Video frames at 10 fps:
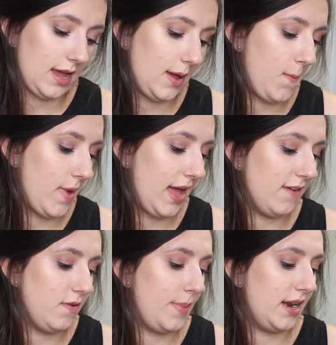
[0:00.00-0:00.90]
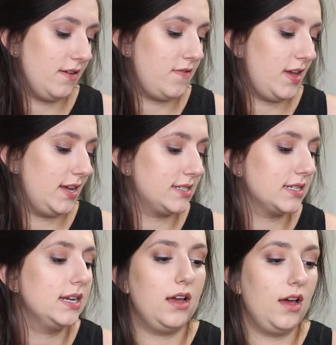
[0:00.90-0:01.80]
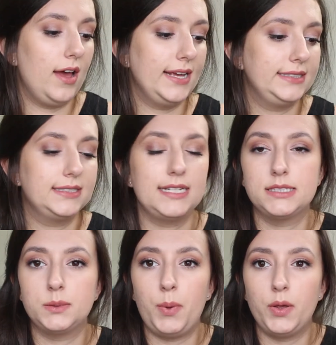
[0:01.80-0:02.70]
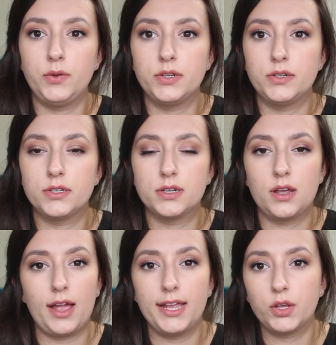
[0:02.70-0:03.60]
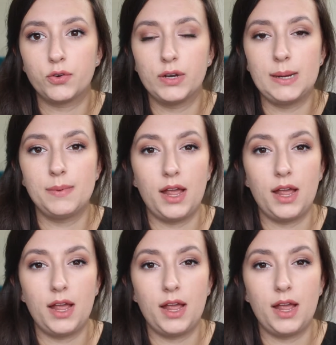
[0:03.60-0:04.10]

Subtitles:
I have a Benefit Eyes It's Potent Eye Cream.